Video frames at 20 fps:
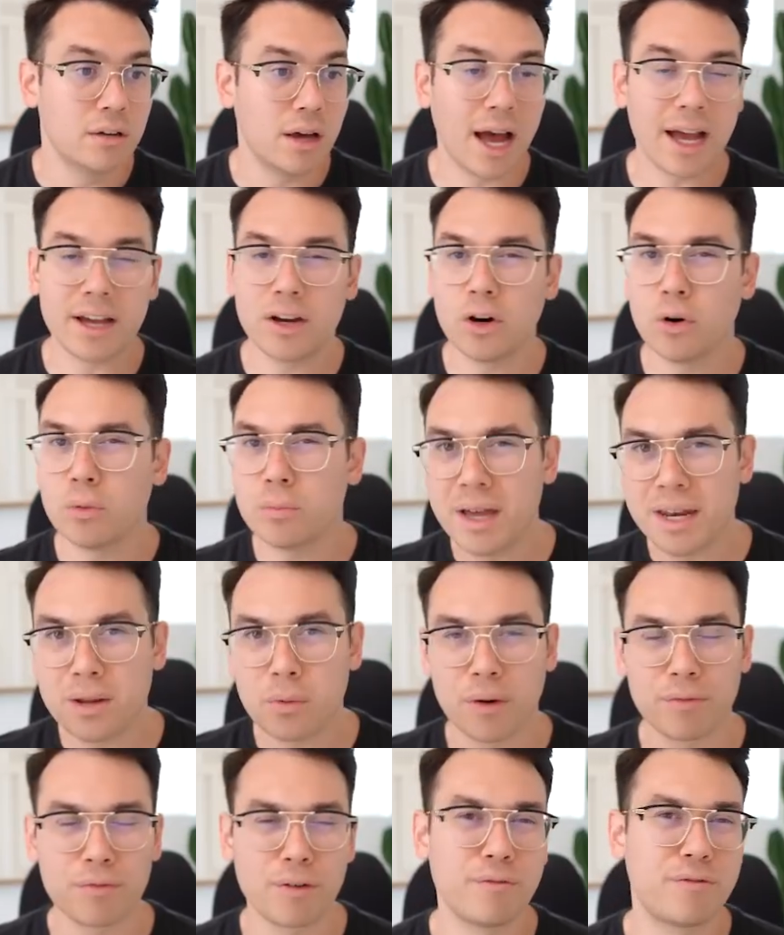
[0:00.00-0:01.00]
I go
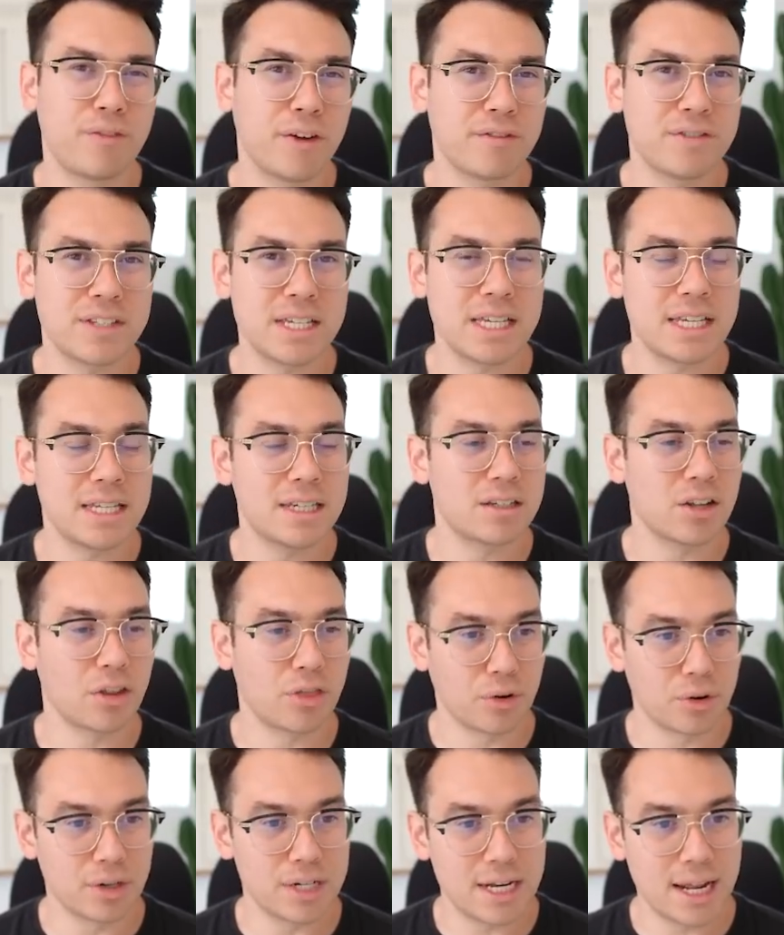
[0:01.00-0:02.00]
anywhere from 15 to
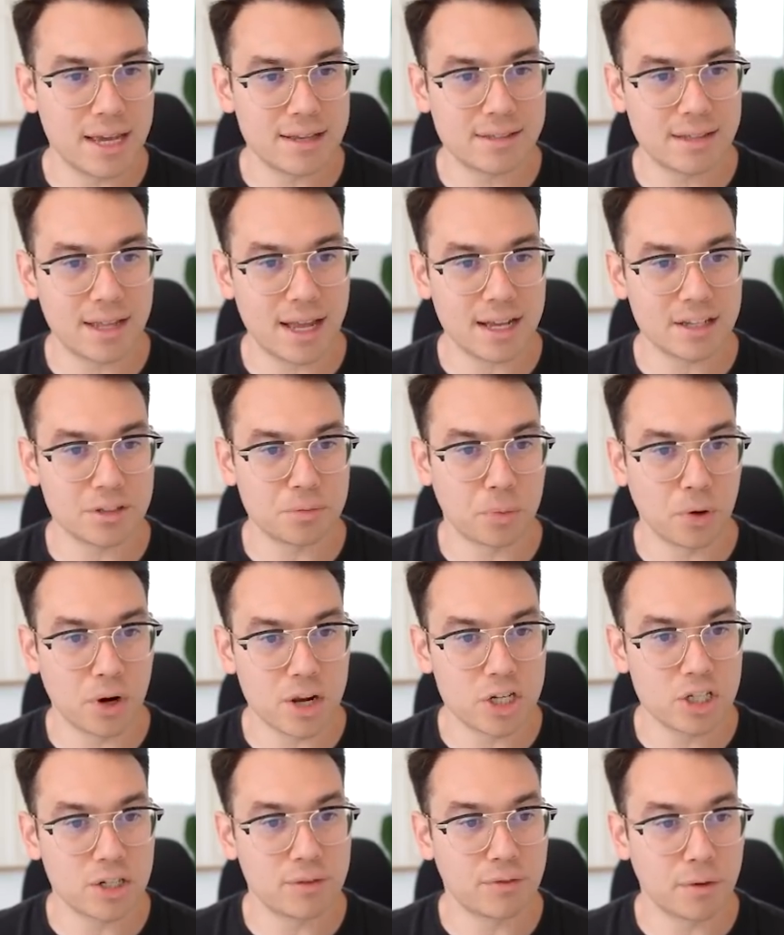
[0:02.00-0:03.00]
30 days to
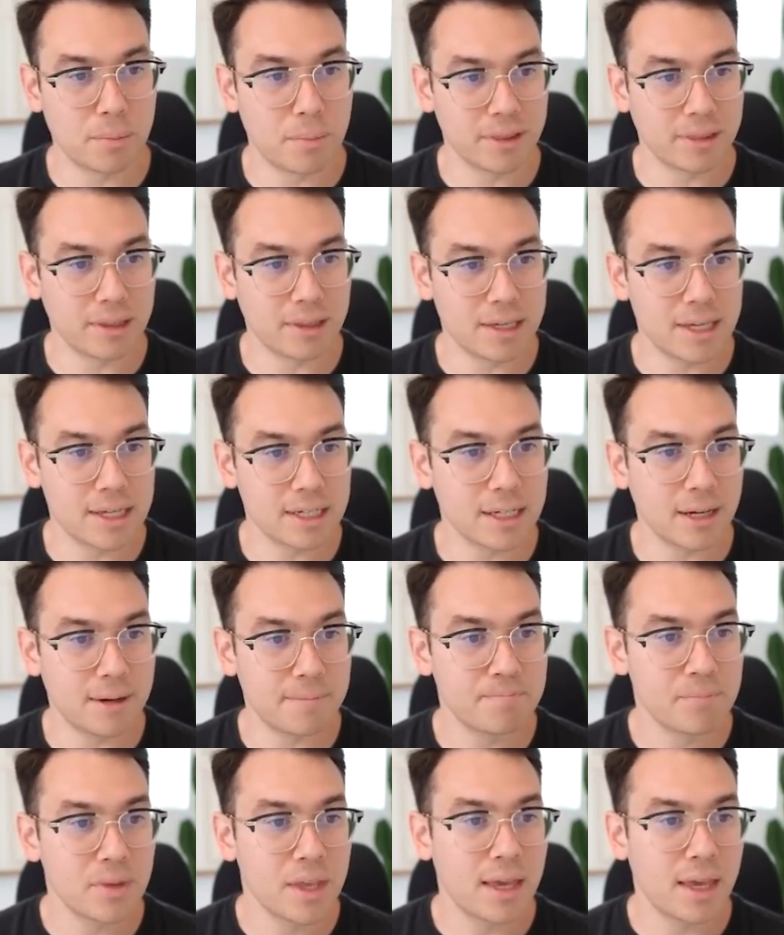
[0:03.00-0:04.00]
expiration for monthly income,